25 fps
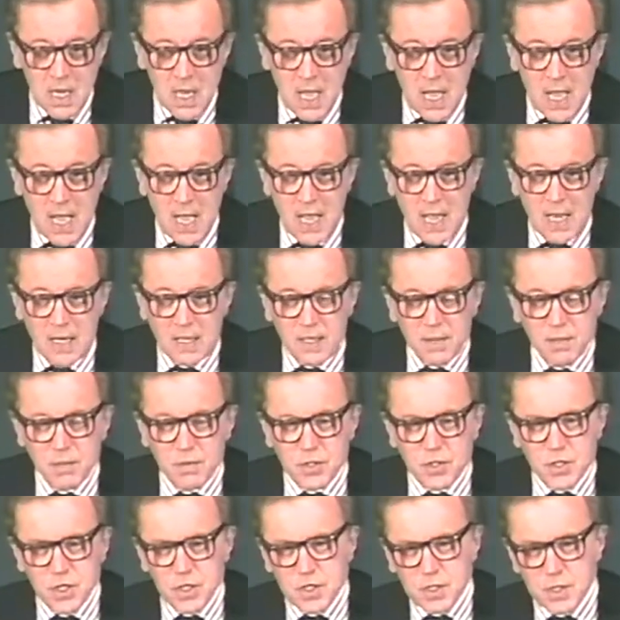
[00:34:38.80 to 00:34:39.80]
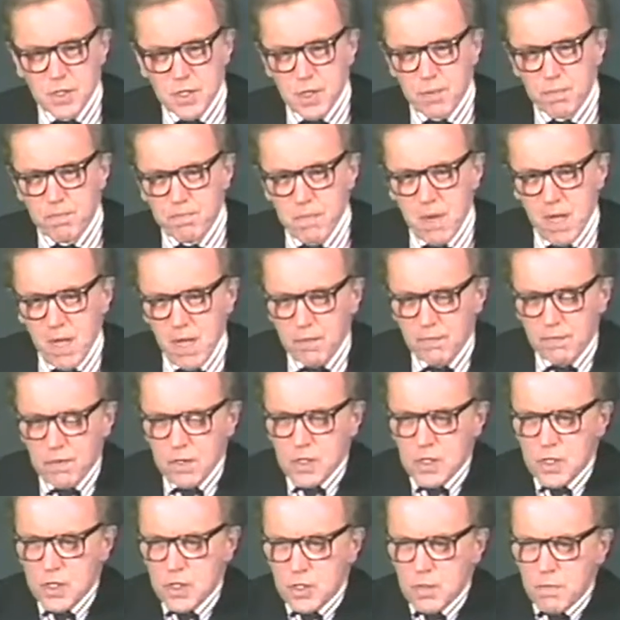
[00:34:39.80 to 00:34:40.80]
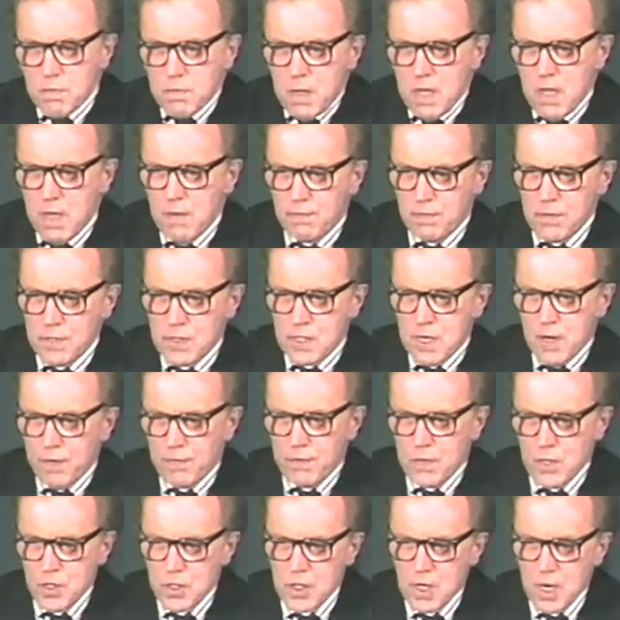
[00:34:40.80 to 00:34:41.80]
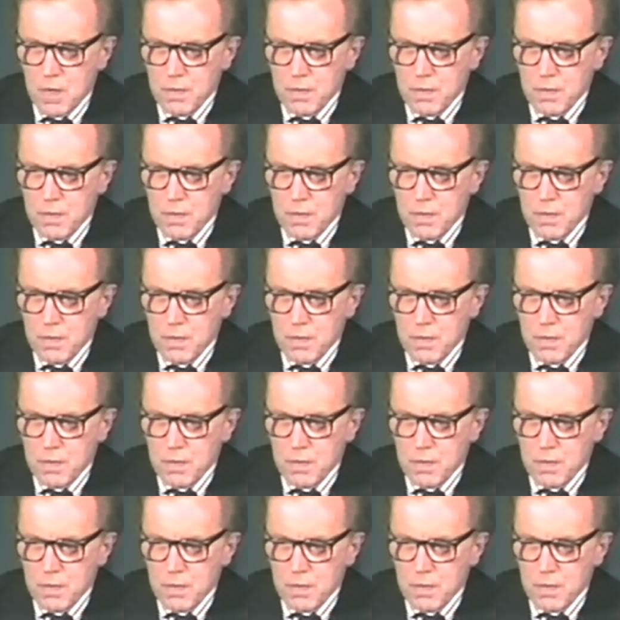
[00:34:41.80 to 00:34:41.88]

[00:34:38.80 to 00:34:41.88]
And it was just such a marvelous definition.